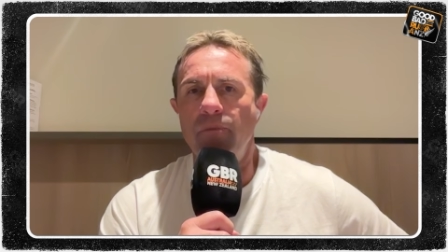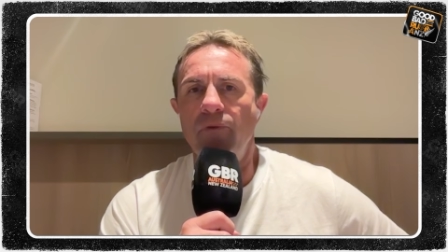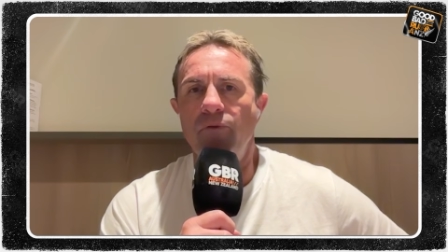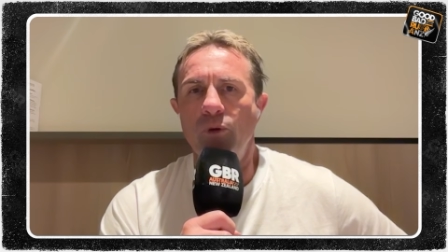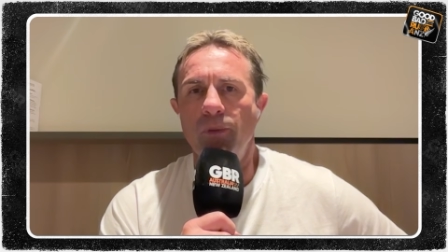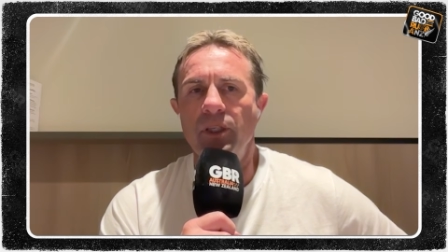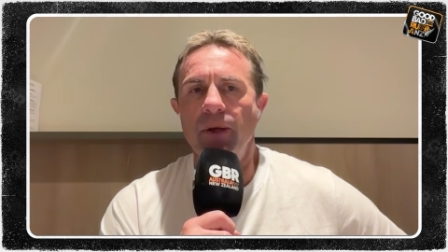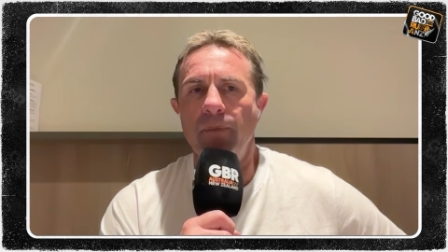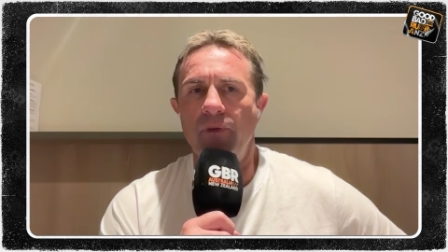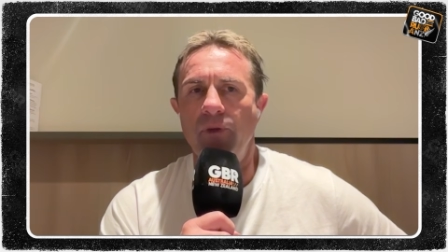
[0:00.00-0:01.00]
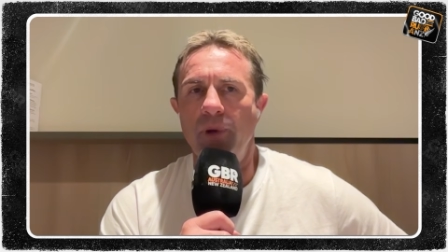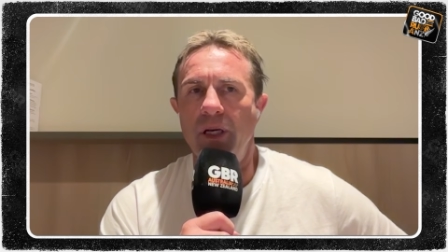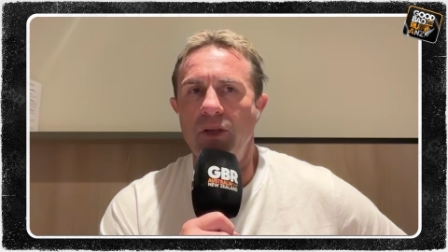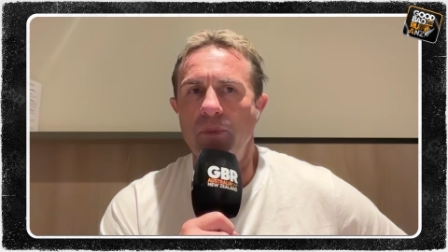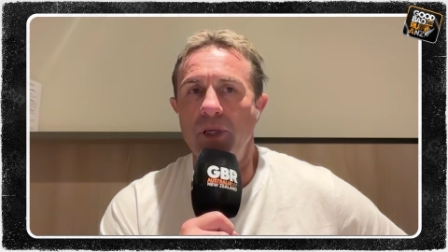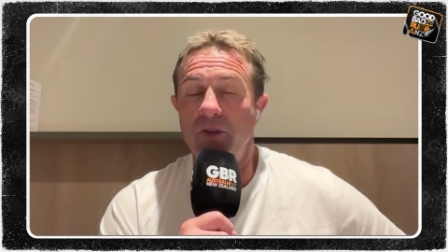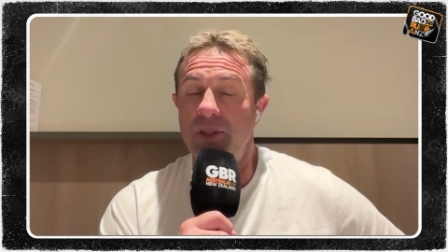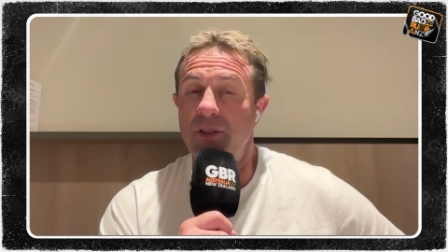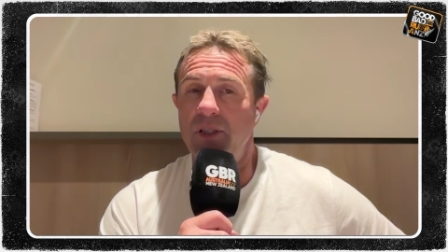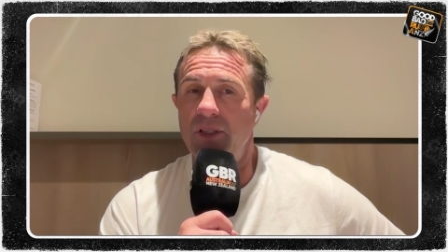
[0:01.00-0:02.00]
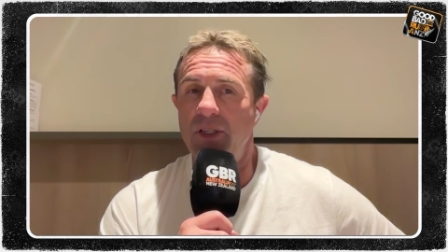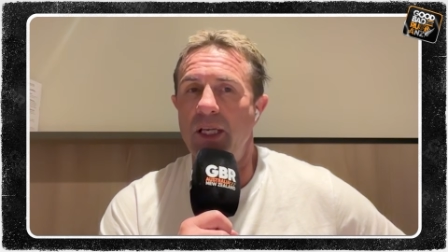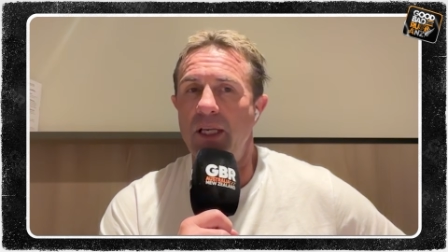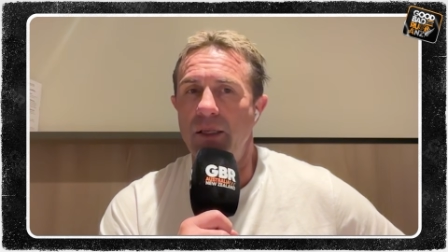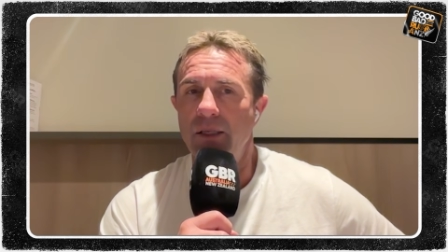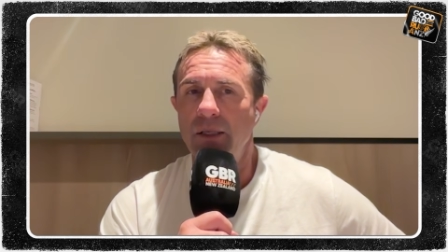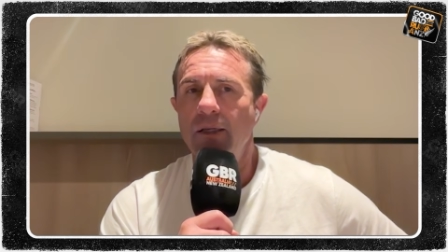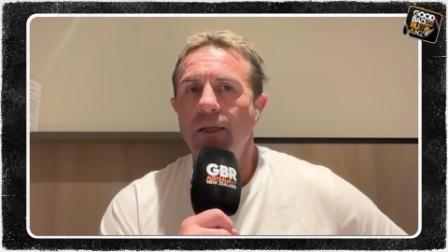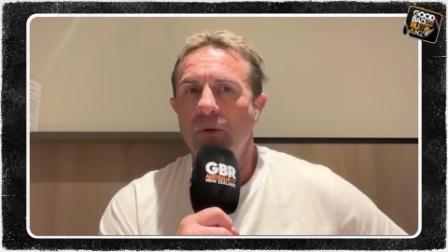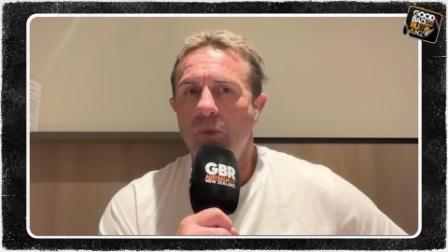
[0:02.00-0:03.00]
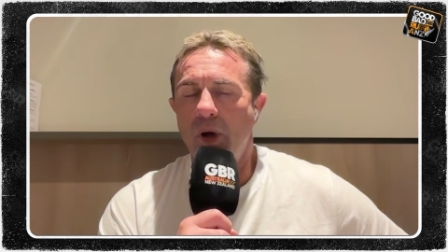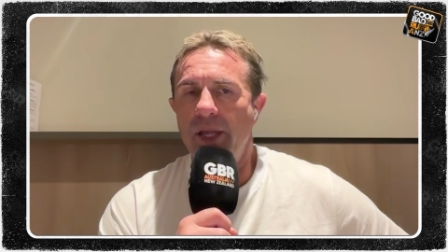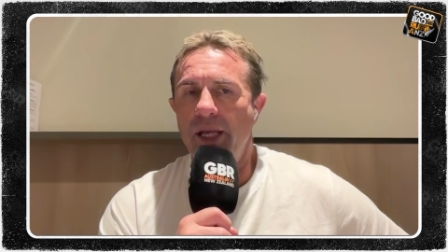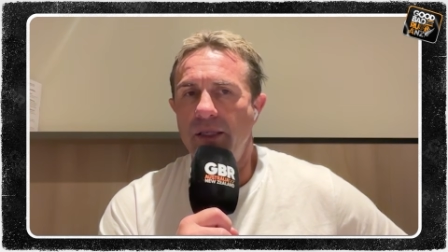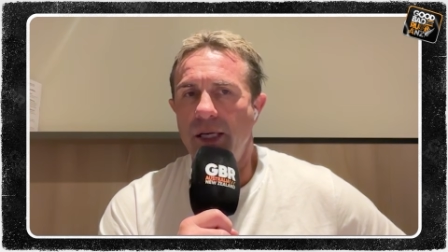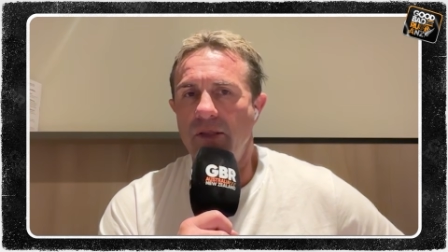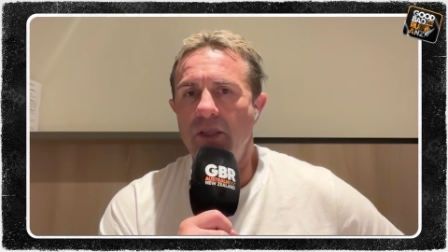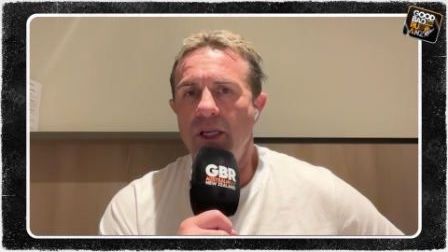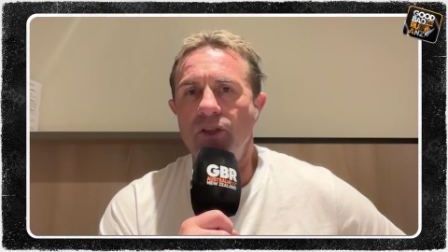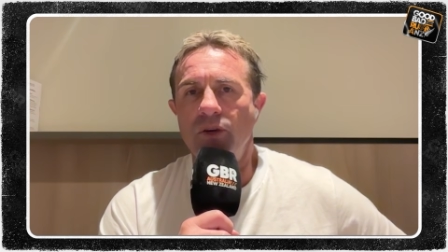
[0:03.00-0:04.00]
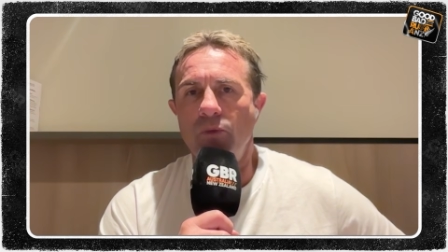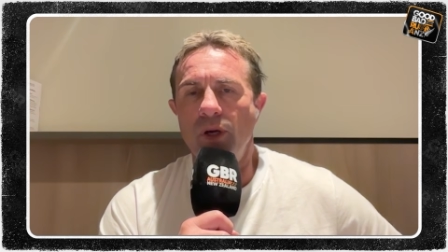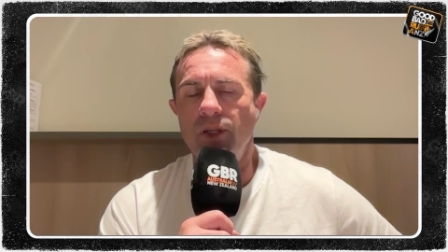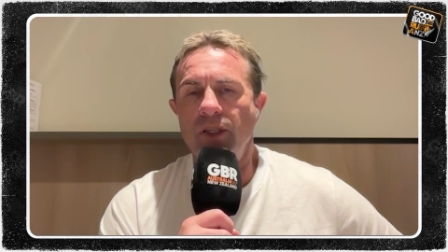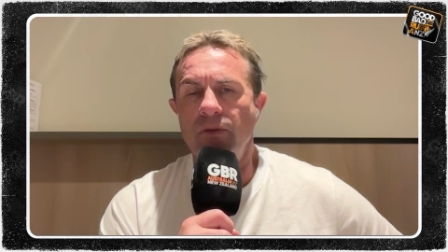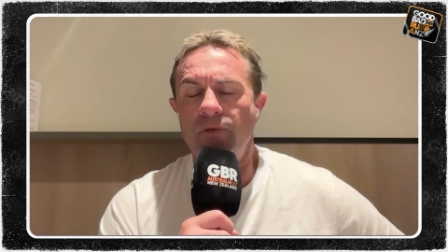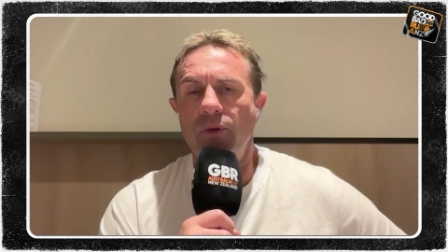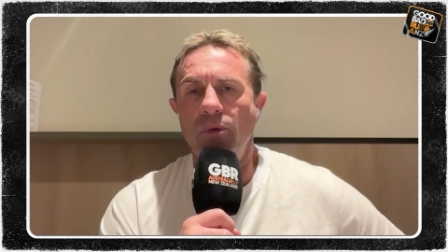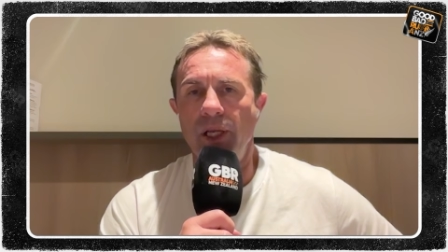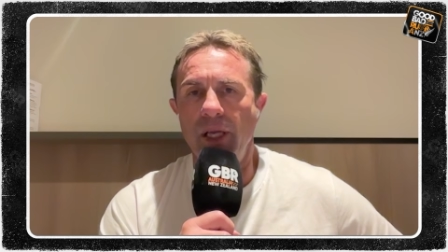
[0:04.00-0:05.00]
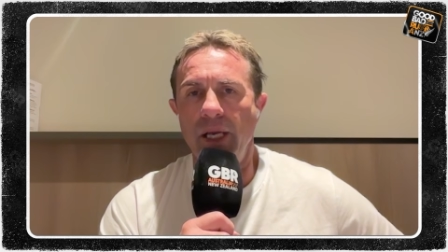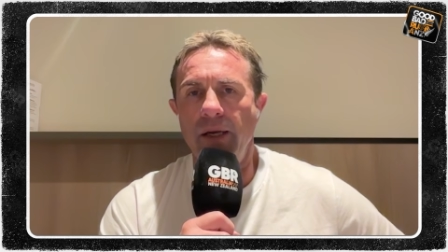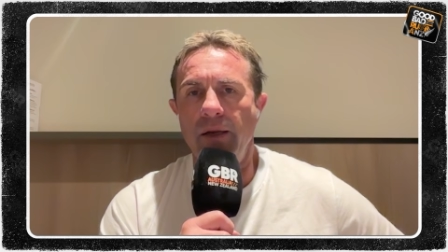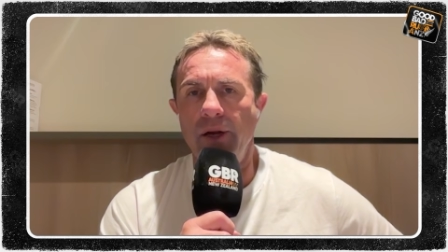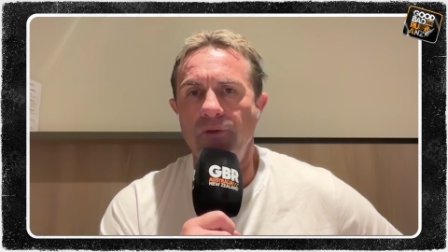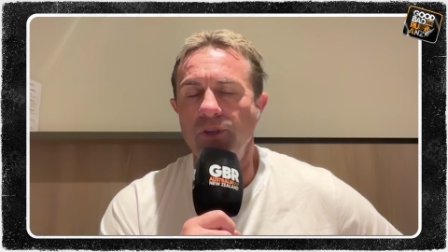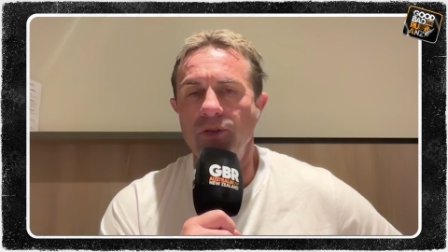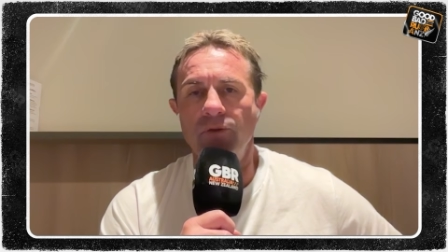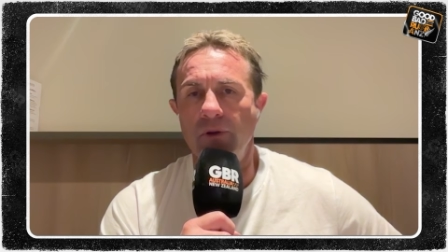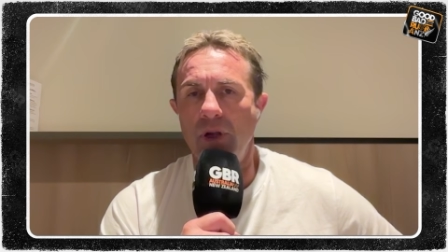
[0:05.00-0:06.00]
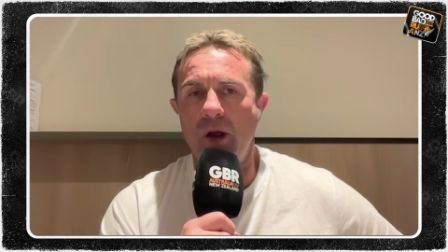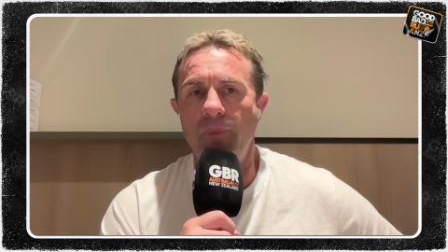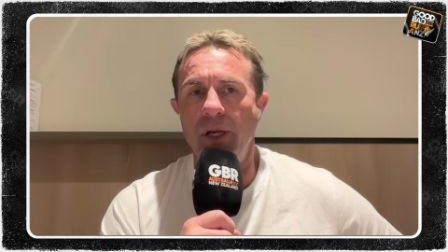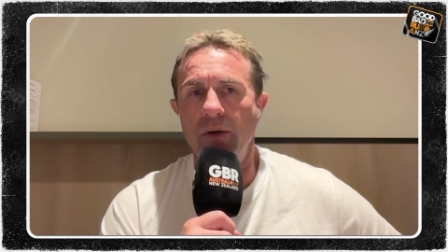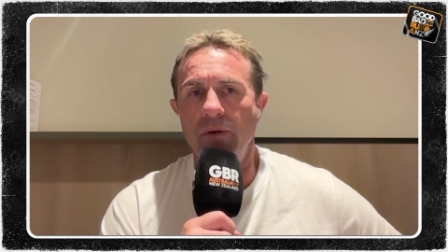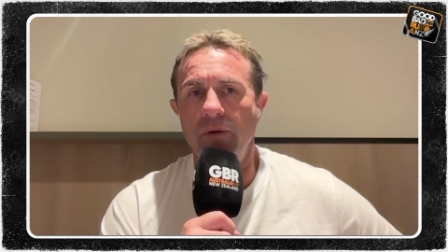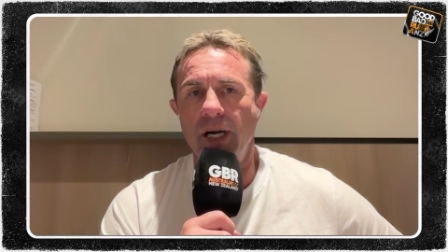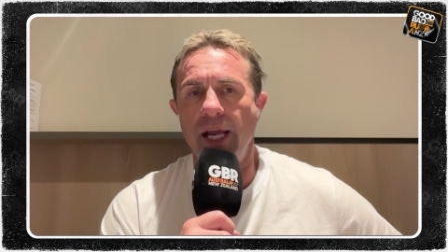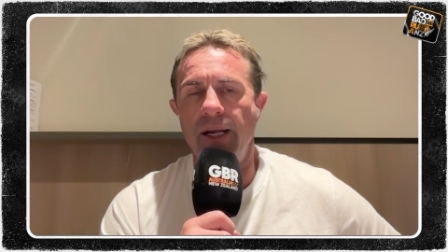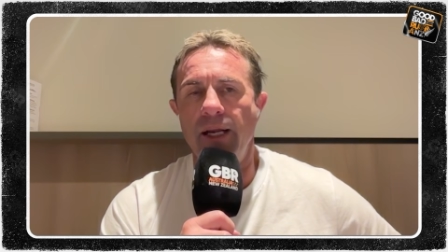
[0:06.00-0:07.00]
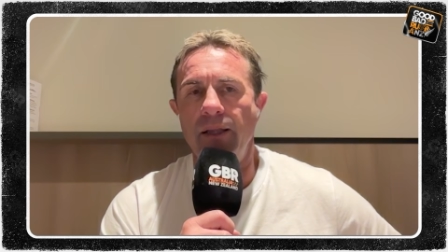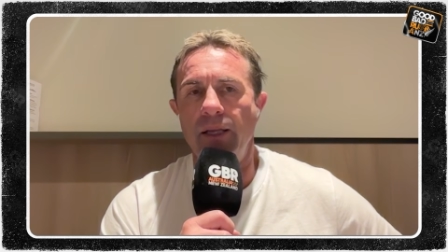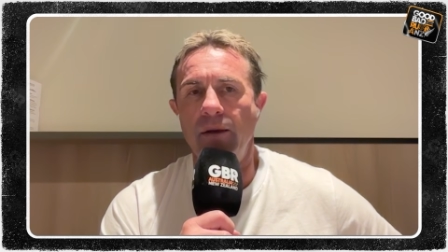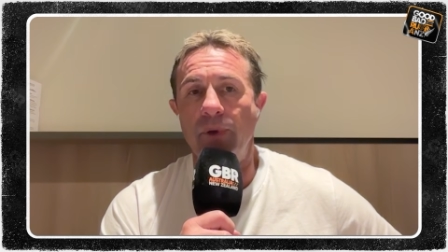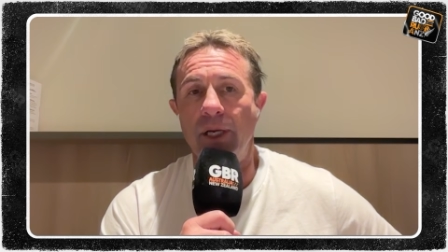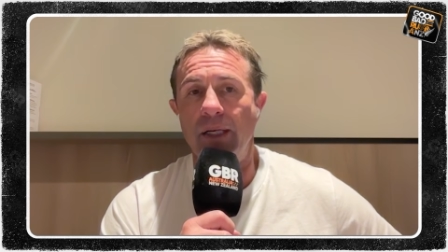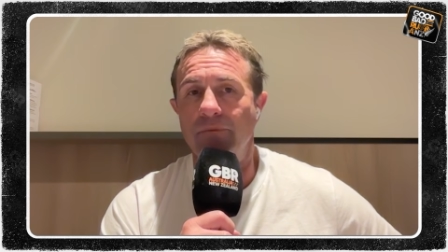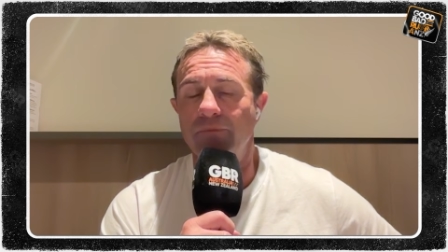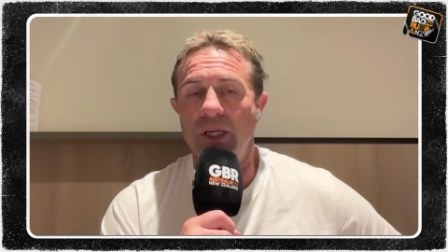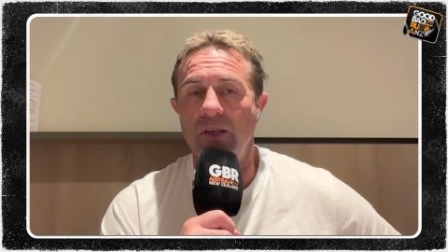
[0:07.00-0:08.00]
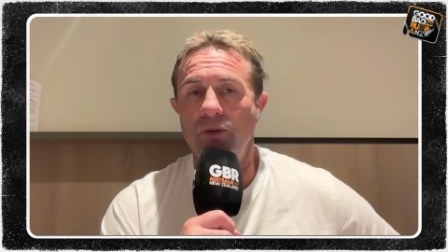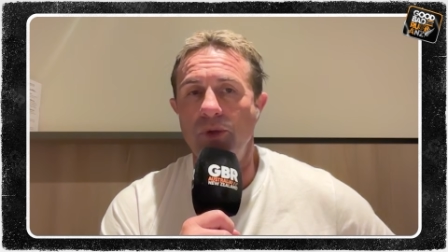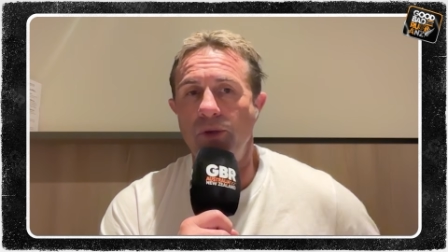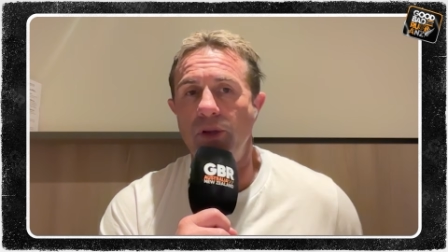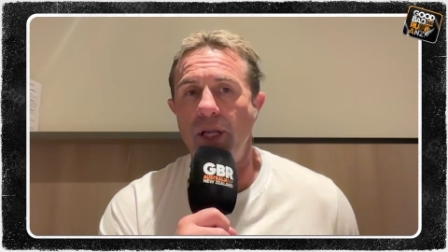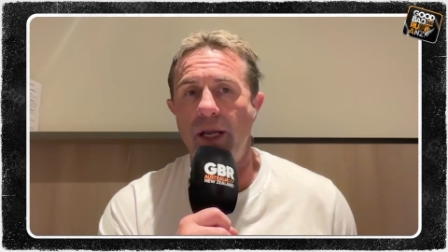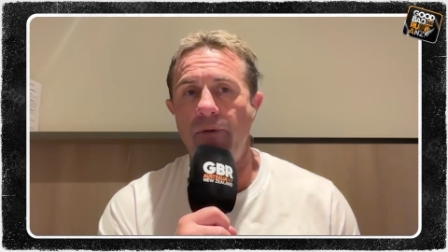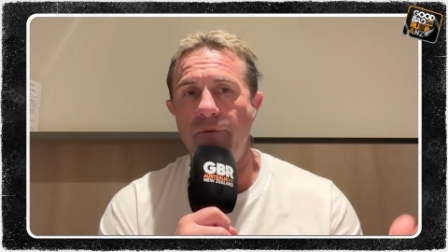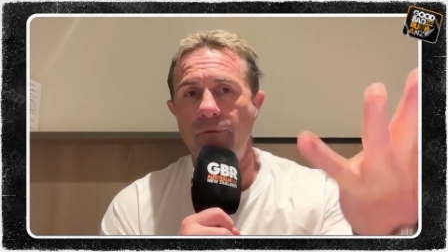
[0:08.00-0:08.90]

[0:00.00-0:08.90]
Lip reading: performance coming off the bench. It'd be interesting to see what that does selection-wise for the weekend. I've just lobbed a little grenade out there, but I enjoy doing that.